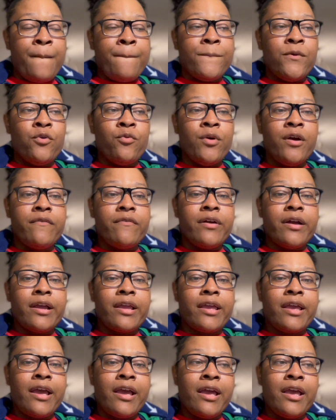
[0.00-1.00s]
Whoever I
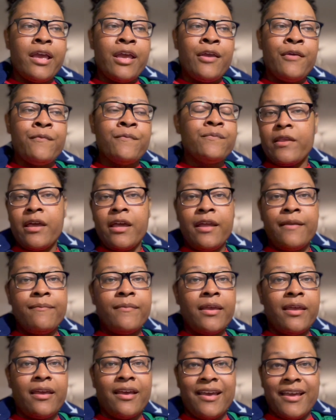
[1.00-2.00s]
gain,
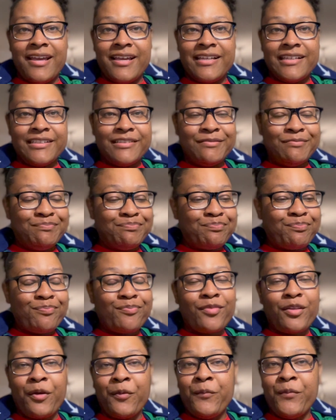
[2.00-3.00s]
amen.
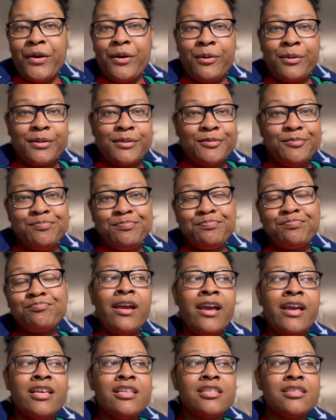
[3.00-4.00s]
Welcome.
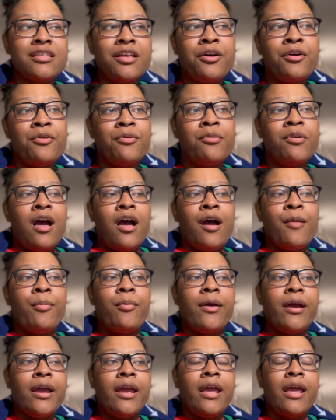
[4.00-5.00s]
And so I
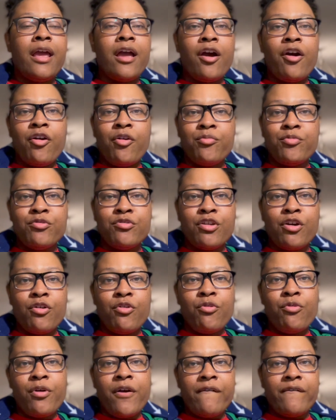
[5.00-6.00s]
pray and hope, you know,
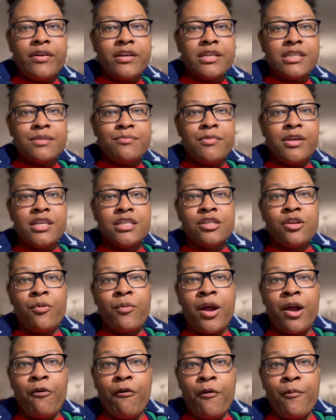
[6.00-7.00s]
whoever is meant to
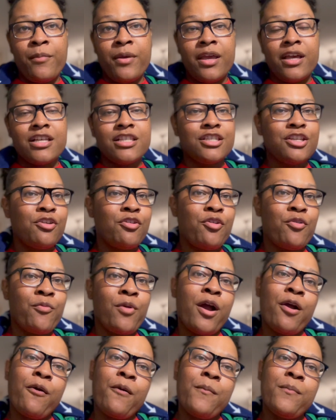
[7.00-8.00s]
rock with me, continue to
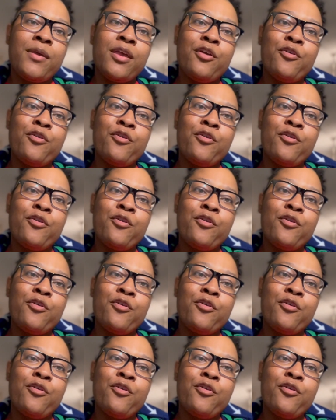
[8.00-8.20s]
rock with me.